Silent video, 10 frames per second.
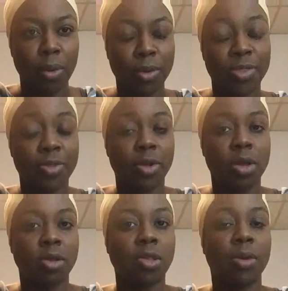with
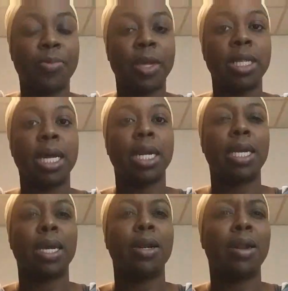something that it
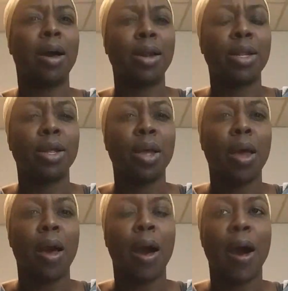cannot
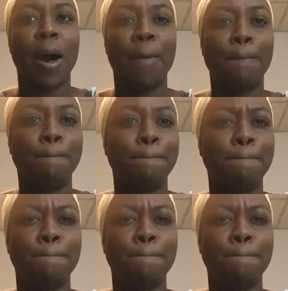um